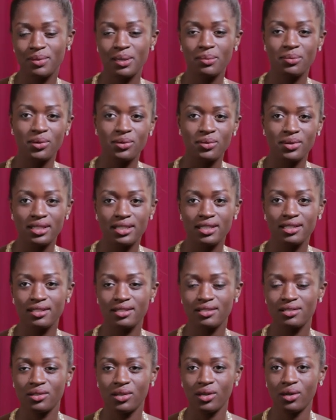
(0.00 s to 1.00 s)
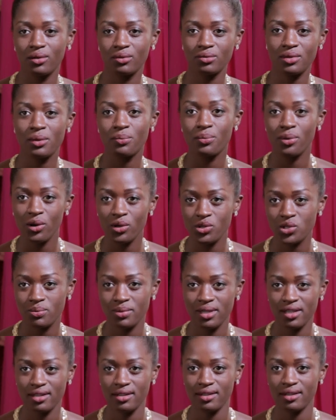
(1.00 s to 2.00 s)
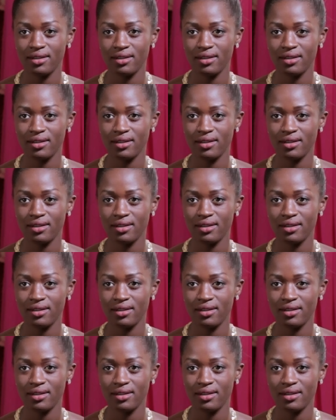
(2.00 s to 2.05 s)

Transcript: People really, you know, approached me